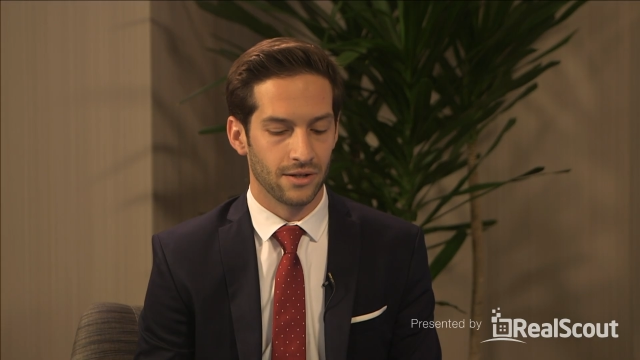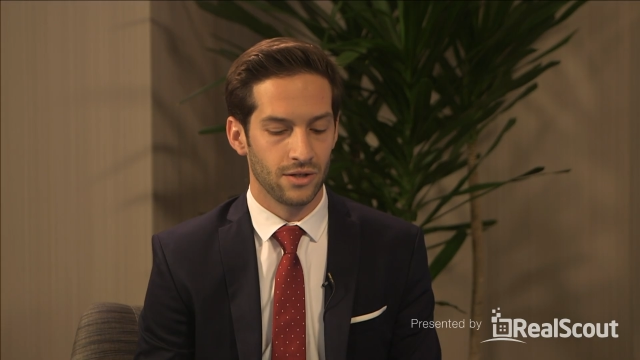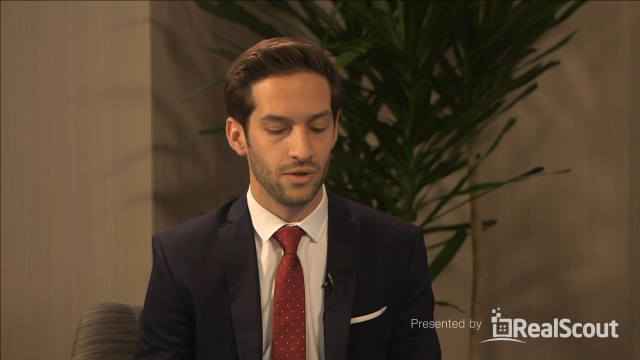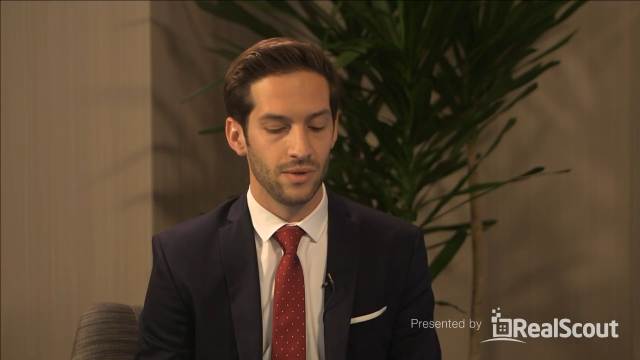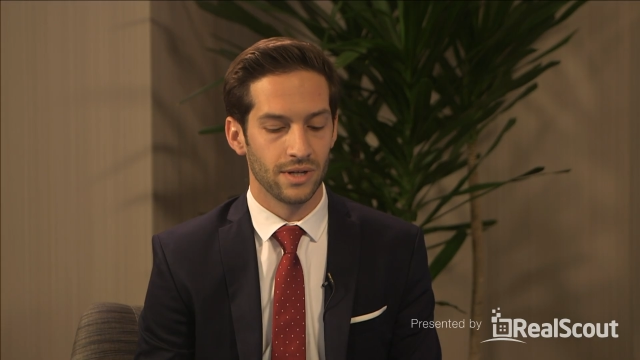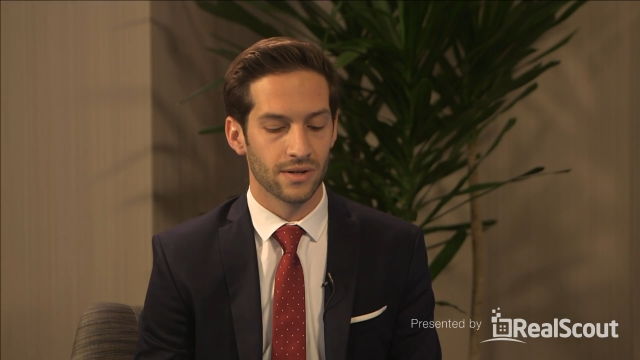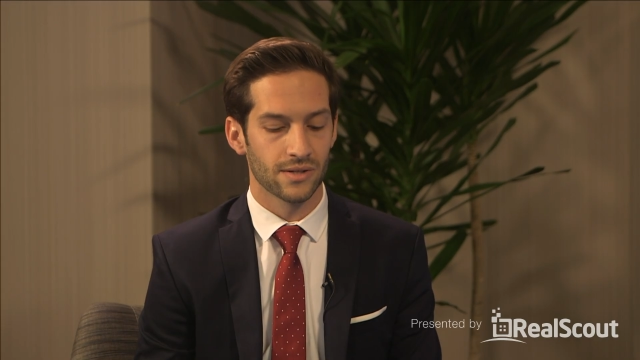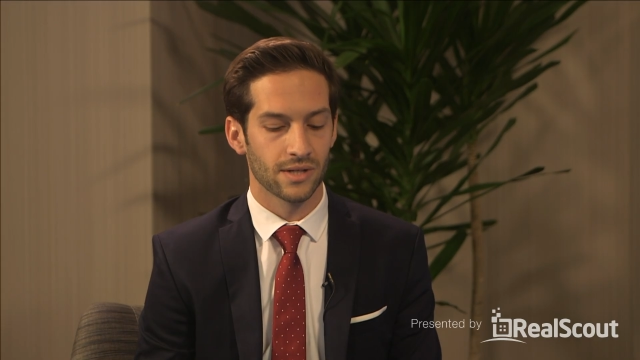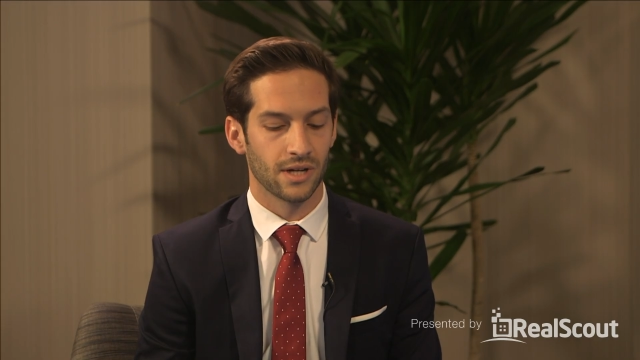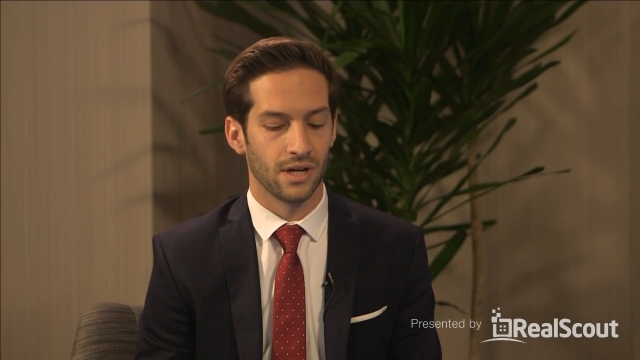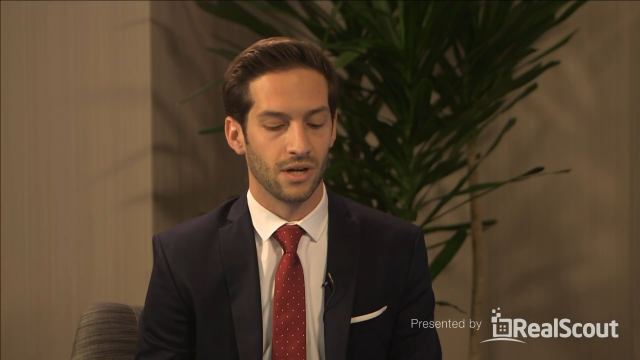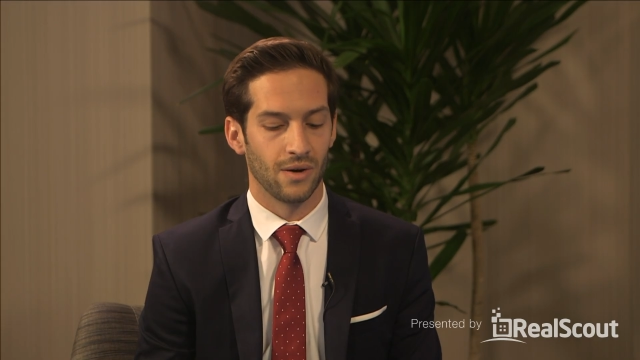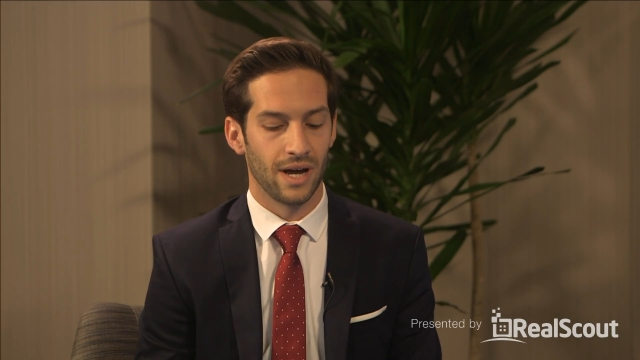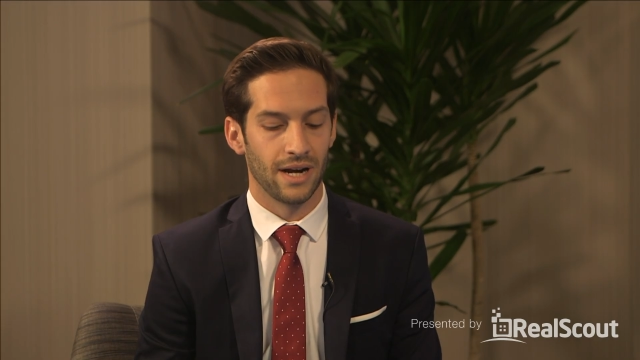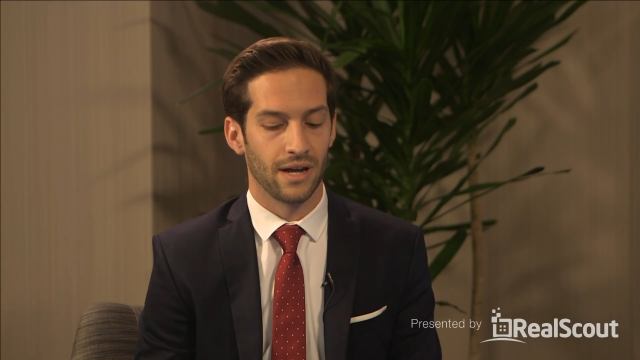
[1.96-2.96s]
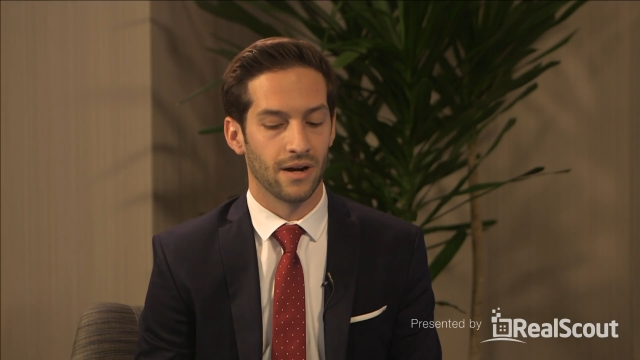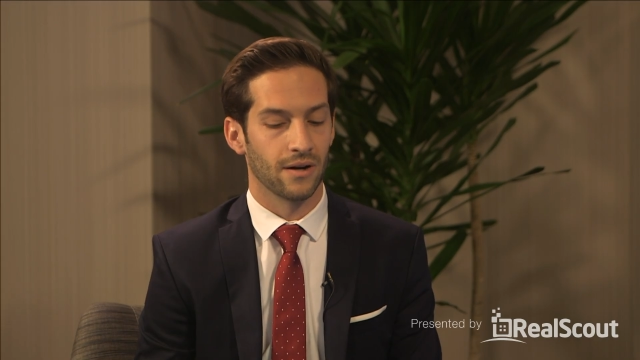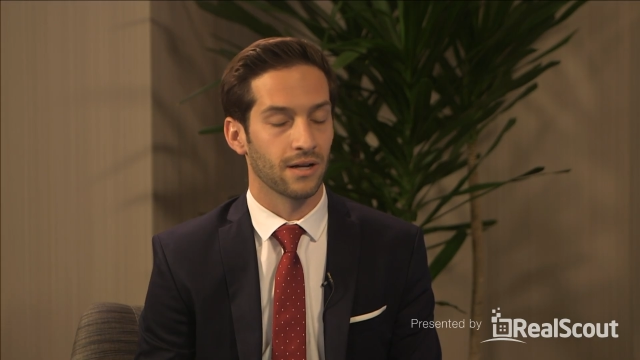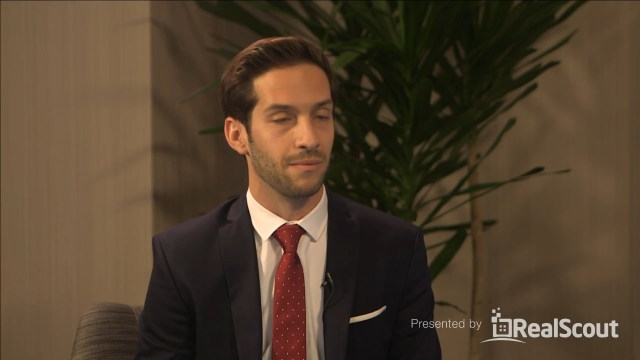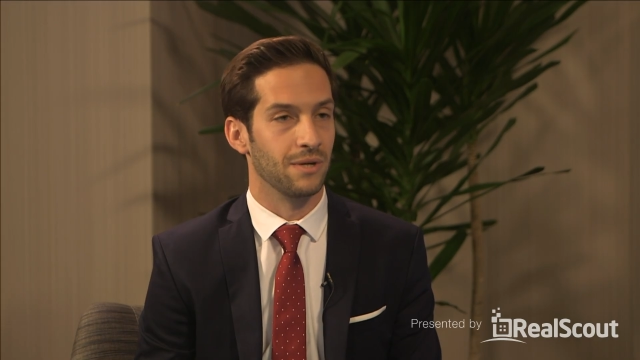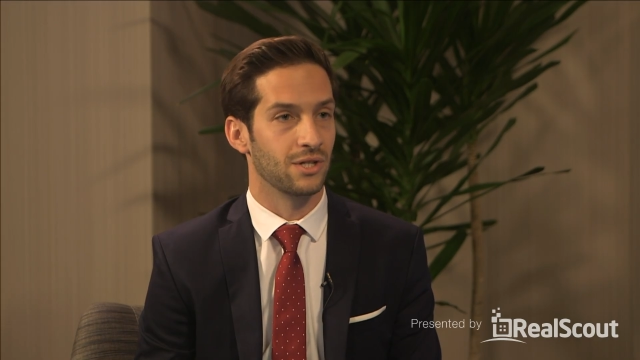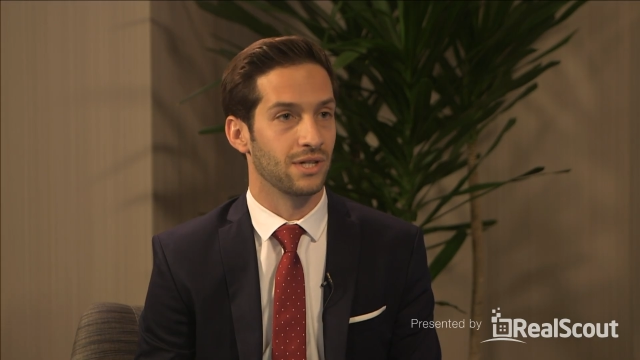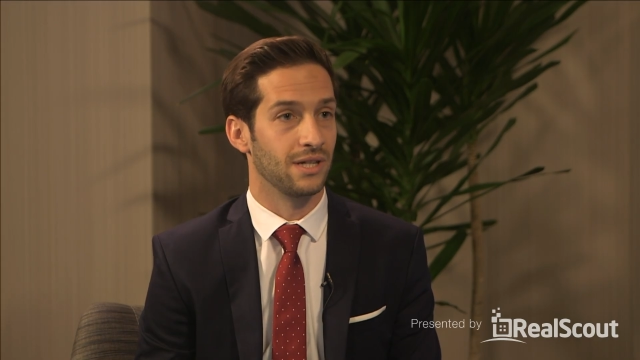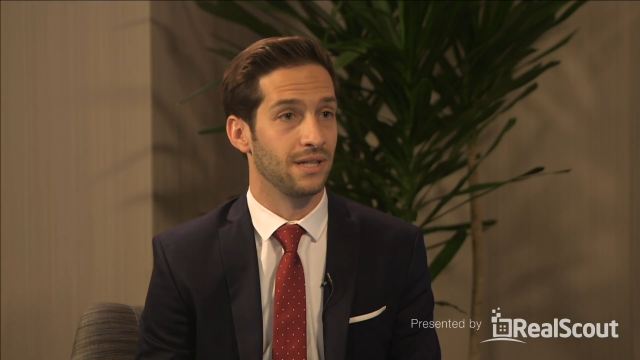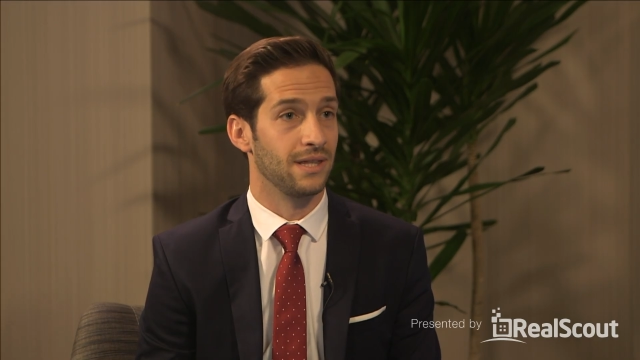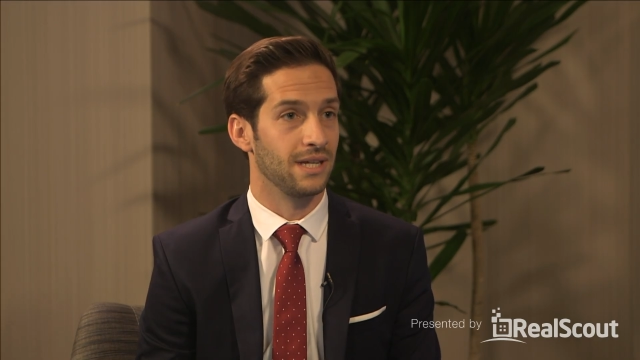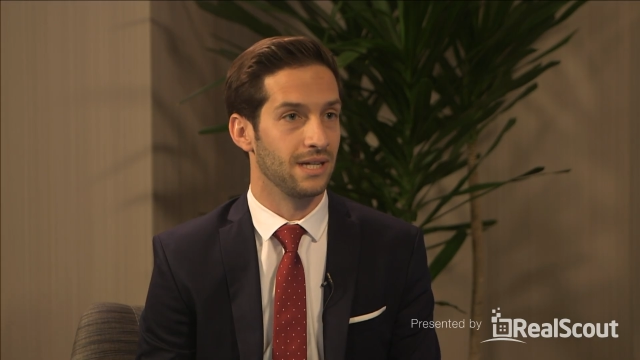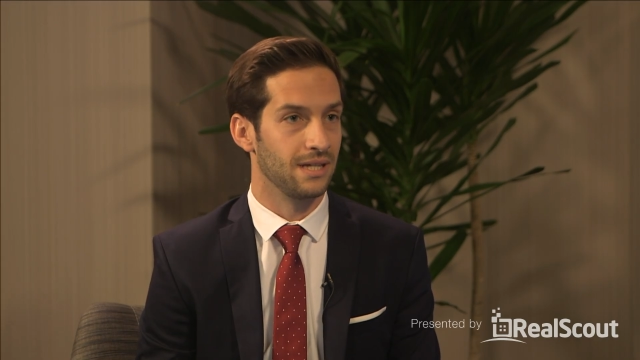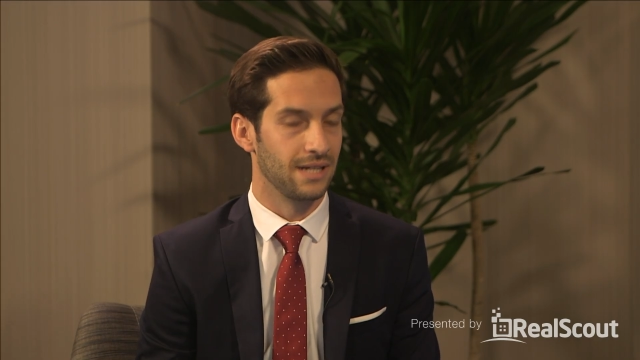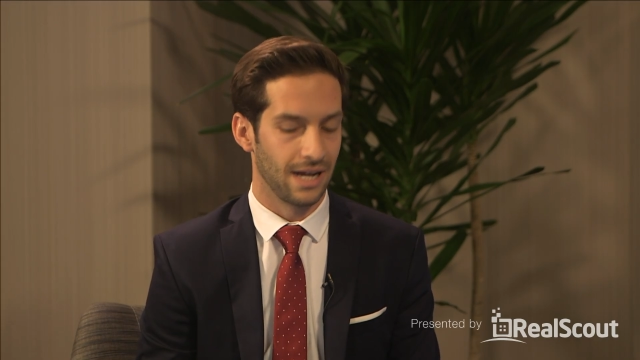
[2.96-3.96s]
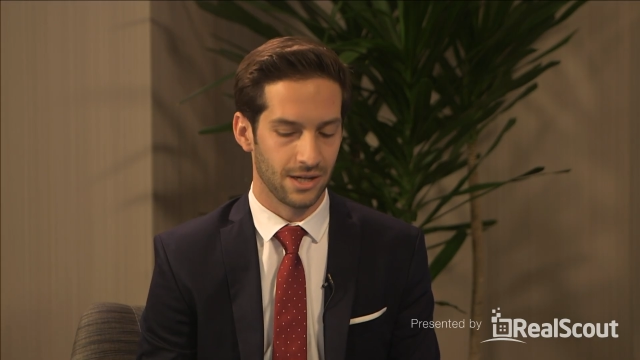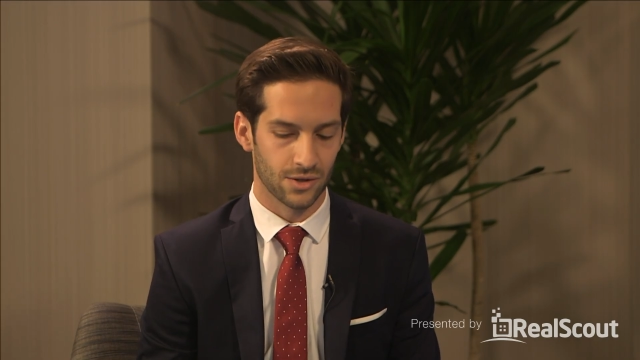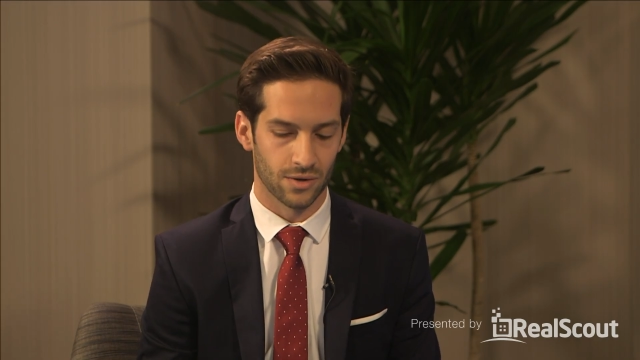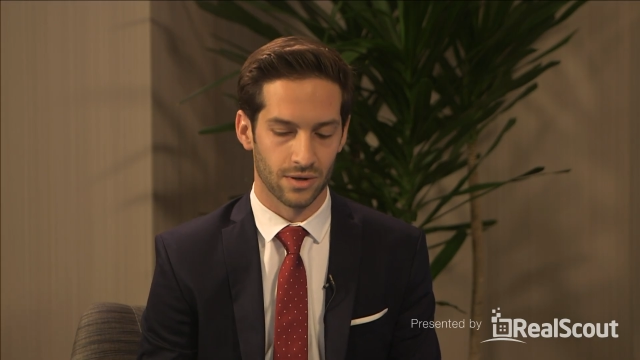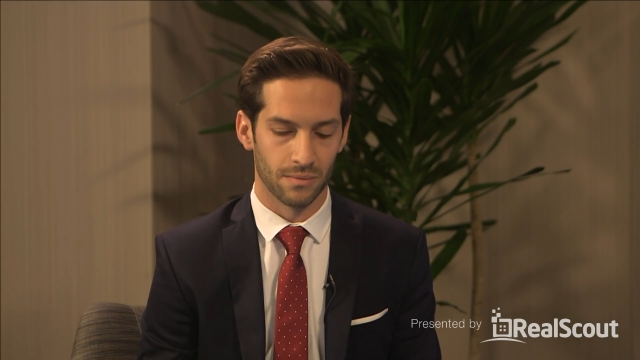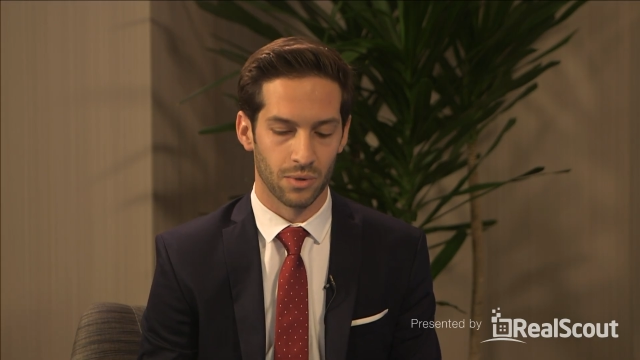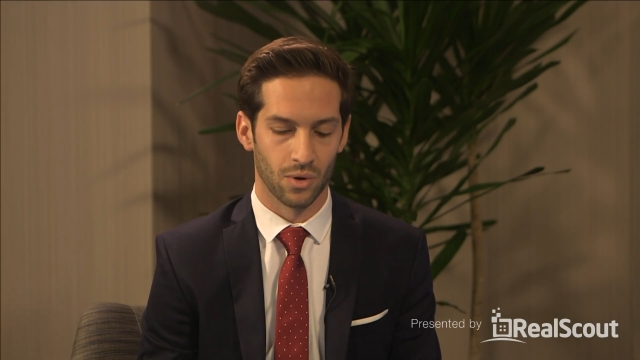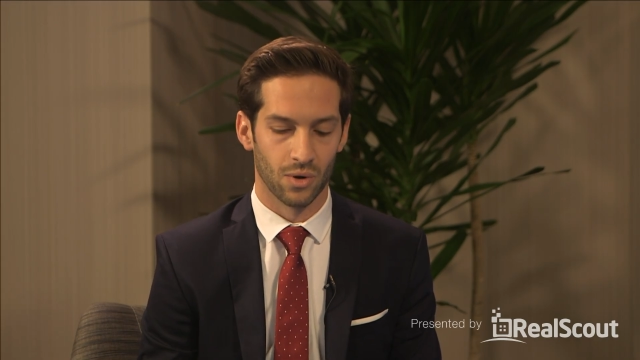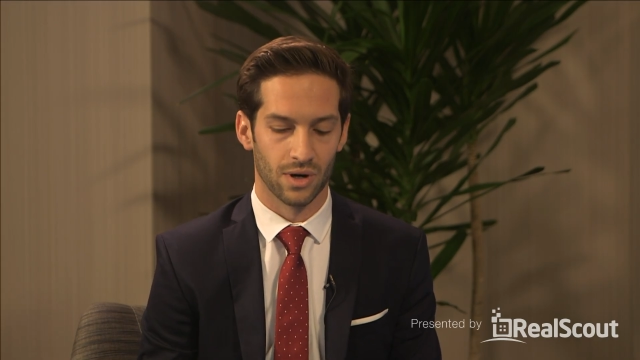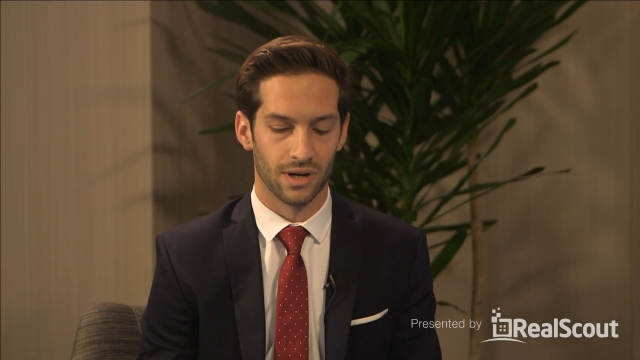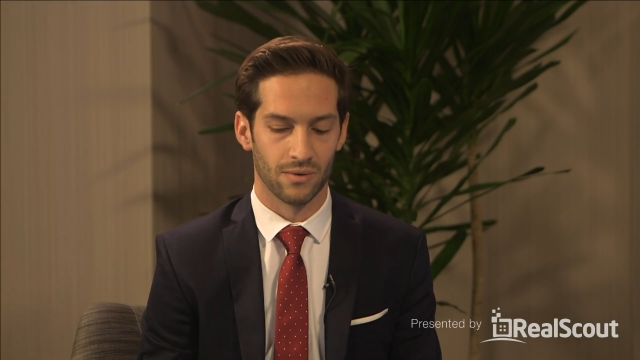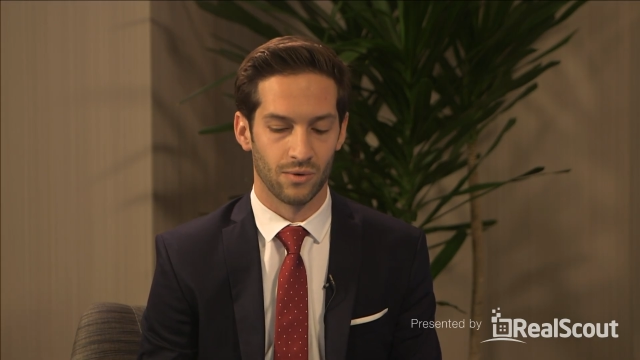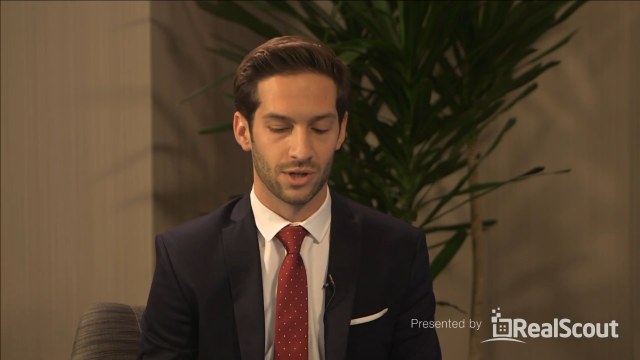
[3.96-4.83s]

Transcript: 2 years ago, NAR commissioned the Danger Report,